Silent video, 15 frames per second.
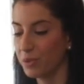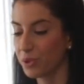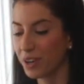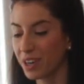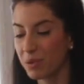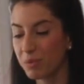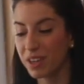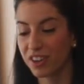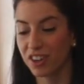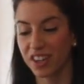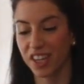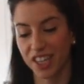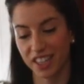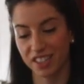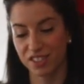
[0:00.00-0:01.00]
We're going to be
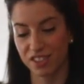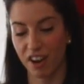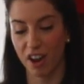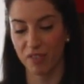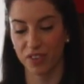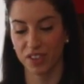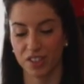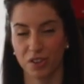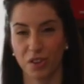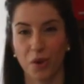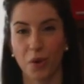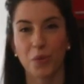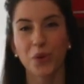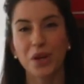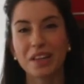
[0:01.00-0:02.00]
cooking these off until
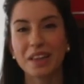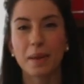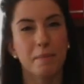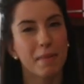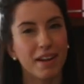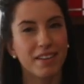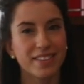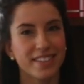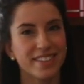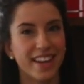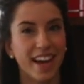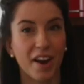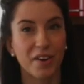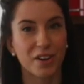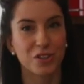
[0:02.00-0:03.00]
they're really melted
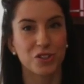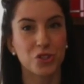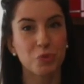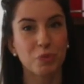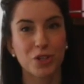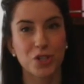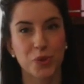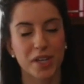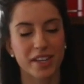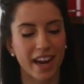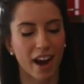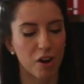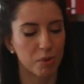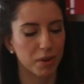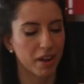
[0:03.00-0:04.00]
down and super sweet and
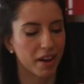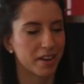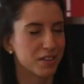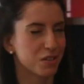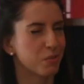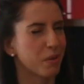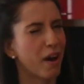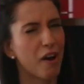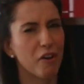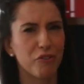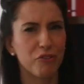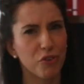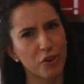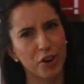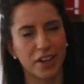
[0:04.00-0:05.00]
caramelized,
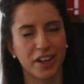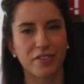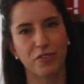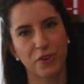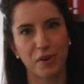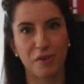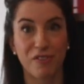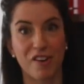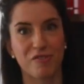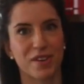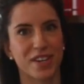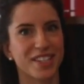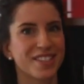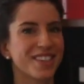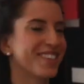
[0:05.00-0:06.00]
about 40-45
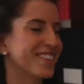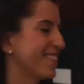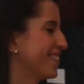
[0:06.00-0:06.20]
minutes.